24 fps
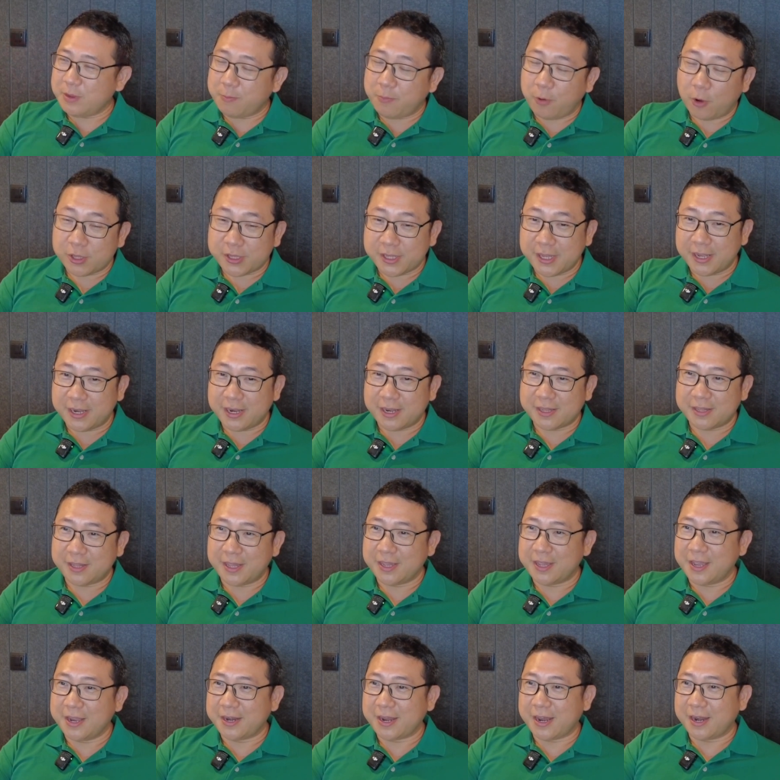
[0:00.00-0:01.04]
bought it
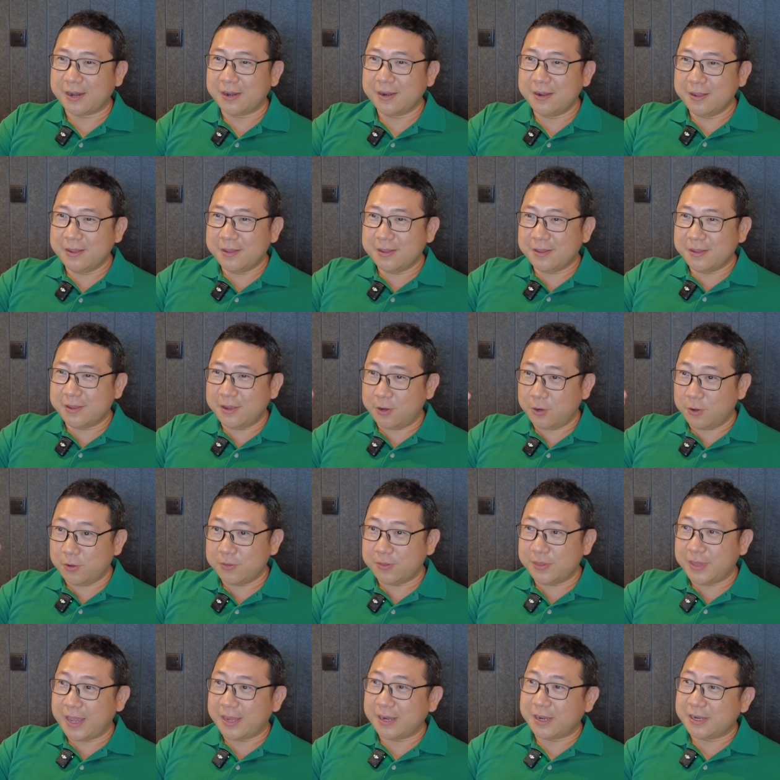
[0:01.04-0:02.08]
thinking that,
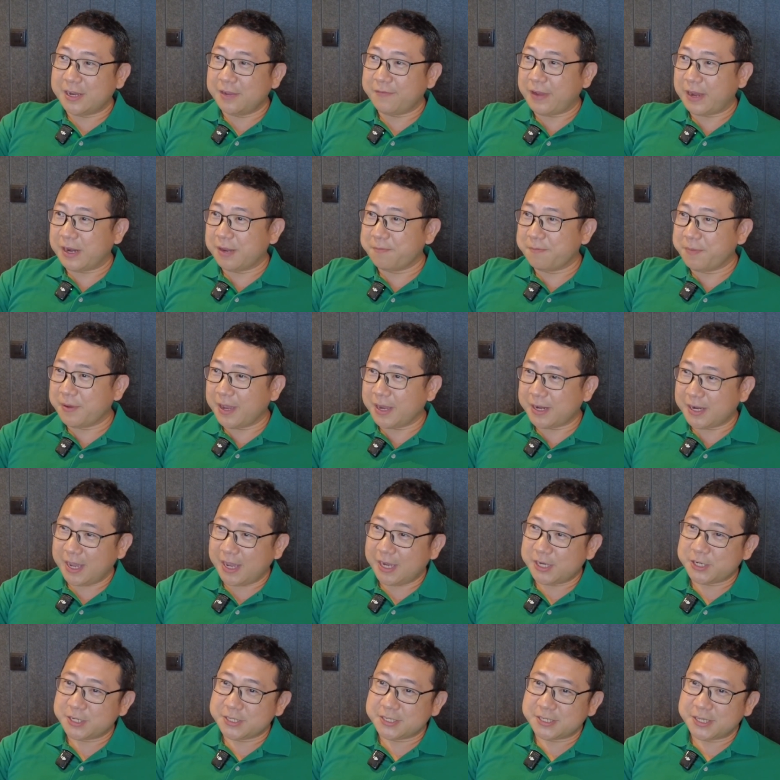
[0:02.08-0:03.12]
then the developer and the
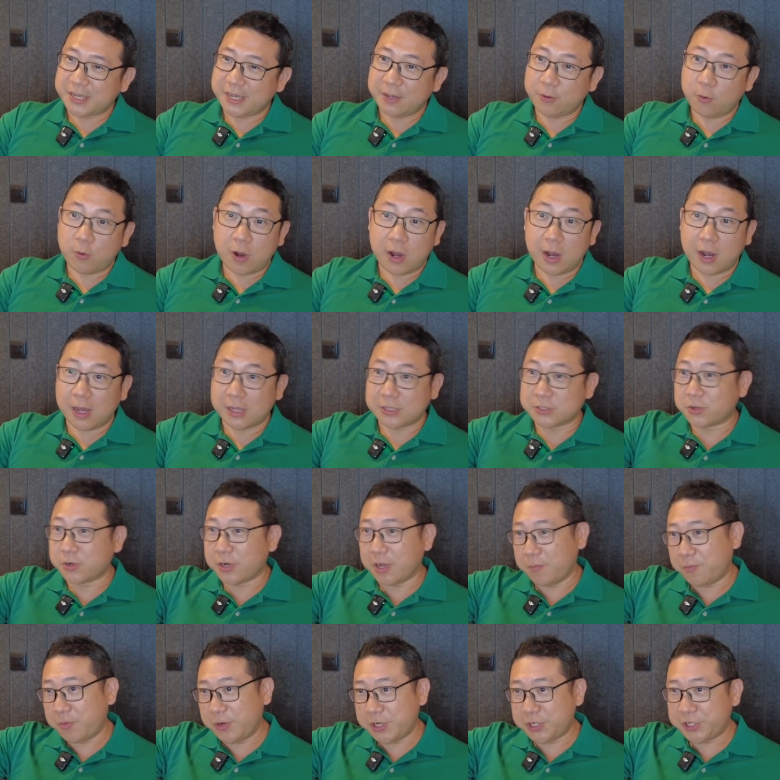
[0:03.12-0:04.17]
agent say, wow, it's going to
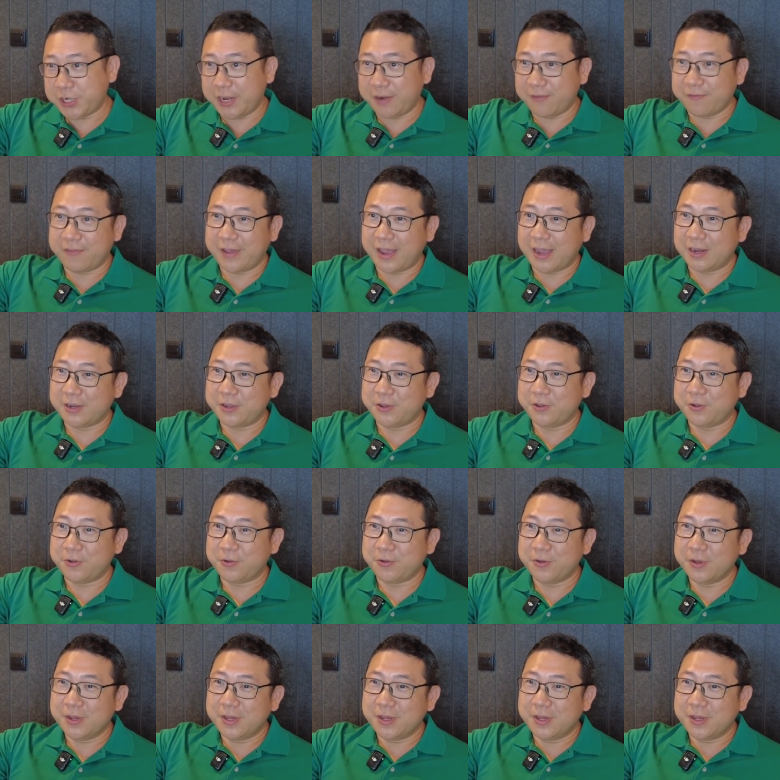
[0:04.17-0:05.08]
appreciate in value.